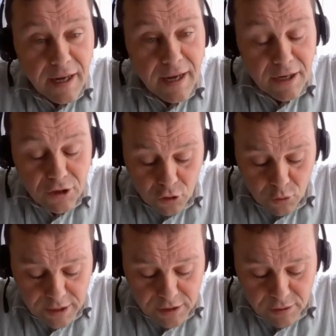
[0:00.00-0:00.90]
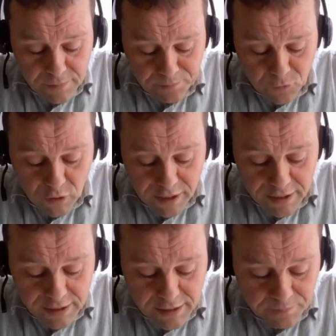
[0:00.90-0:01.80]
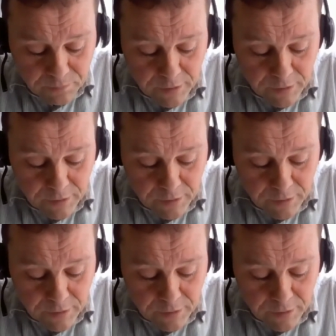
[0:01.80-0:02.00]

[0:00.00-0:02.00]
QS rankings.